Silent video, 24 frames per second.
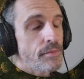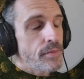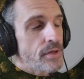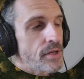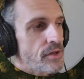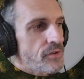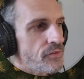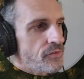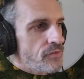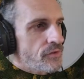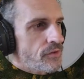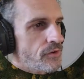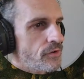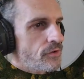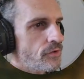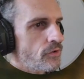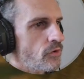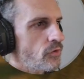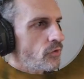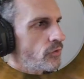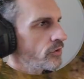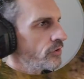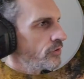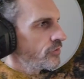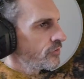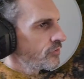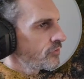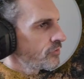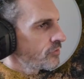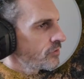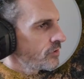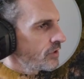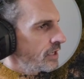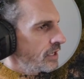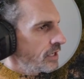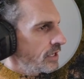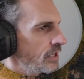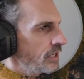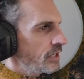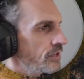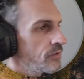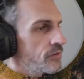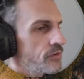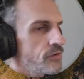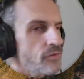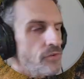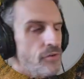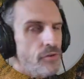because they're lords and
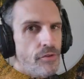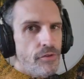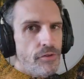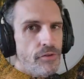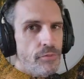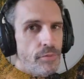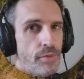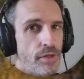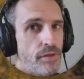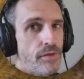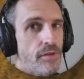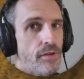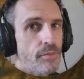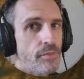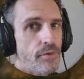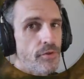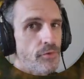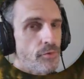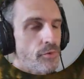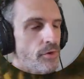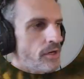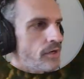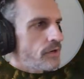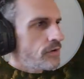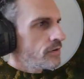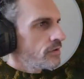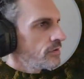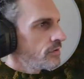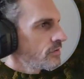it's good to meet them as well.